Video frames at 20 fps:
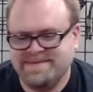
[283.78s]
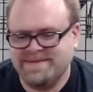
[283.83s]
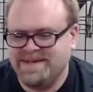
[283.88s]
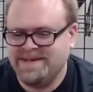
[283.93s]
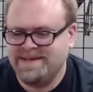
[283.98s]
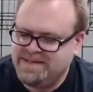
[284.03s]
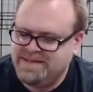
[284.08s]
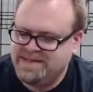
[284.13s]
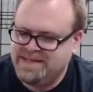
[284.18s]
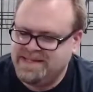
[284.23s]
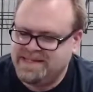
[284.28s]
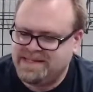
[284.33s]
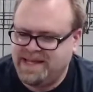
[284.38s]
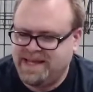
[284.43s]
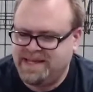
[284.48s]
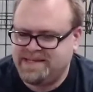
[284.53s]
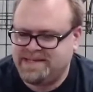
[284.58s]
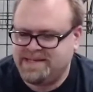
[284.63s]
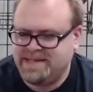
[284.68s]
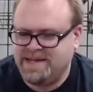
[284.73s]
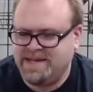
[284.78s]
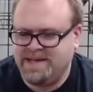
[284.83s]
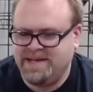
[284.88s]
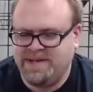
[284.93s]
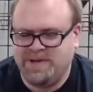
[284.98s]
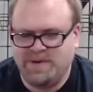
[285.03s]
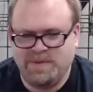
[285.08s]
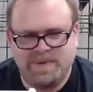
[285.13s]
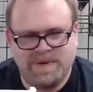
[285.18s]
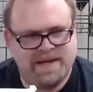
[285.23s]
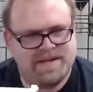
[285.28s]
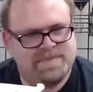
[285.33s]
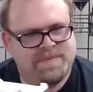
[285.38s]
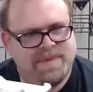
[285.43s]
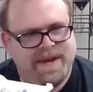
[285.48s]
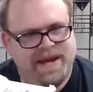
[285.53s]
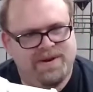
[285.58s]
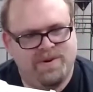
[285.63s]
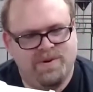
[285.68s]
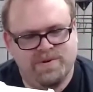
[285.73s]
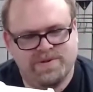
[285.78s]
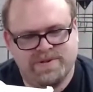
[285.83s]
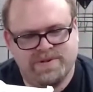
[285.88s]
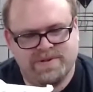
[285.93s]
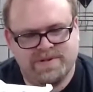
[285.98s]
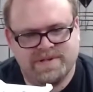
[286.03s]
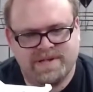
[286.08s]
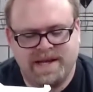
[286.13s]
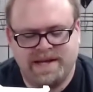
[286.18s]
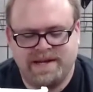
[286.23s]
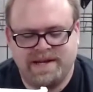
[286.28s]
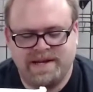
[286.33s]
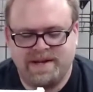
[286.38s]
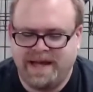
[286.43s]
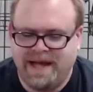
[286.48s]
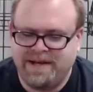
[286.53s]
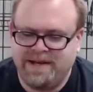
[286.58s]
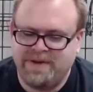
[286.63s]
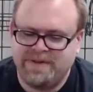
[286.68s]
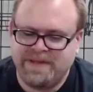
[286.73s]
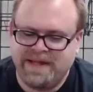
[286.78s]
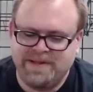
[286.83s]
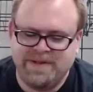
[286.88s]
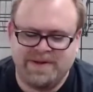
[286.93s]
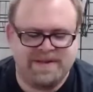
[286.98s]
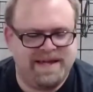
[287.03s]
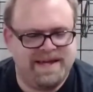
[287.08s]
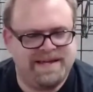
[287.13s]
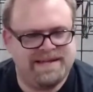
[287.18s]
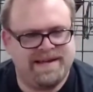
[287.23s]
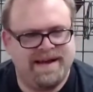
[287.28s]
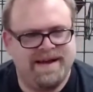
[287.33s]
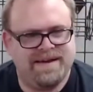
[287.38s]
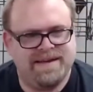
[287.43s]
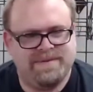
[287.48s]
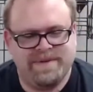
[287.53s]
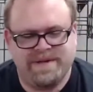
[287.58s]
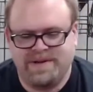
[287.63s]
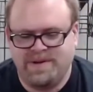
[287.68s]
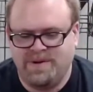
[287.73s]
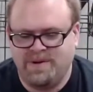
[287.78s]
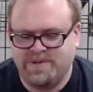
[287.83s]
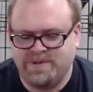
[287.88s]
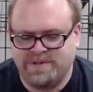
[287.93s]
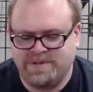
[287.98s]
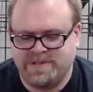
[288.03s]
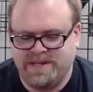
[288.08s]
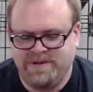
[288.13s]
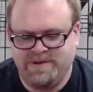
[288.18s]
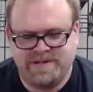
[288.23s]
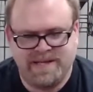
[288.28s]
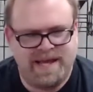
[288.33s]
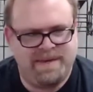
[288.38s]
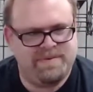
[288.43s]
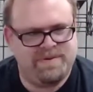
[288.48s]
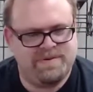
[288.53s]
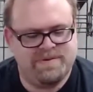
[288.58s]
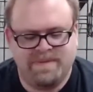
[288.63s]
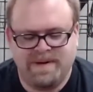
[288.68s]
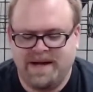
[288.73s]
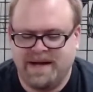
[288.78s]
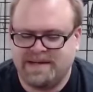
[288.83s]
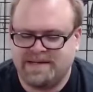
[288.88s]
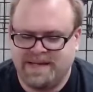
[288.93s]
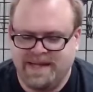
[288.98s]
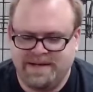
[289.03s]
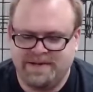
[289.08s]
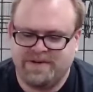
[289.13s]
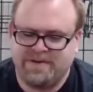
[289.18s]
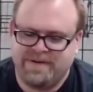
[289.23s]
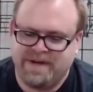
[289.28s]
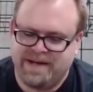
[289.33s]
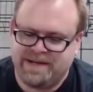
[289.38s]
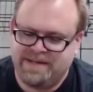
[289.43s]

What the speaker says: These nice UPS paint holders. I know they look like document holders that you tape to a box. Incorrect.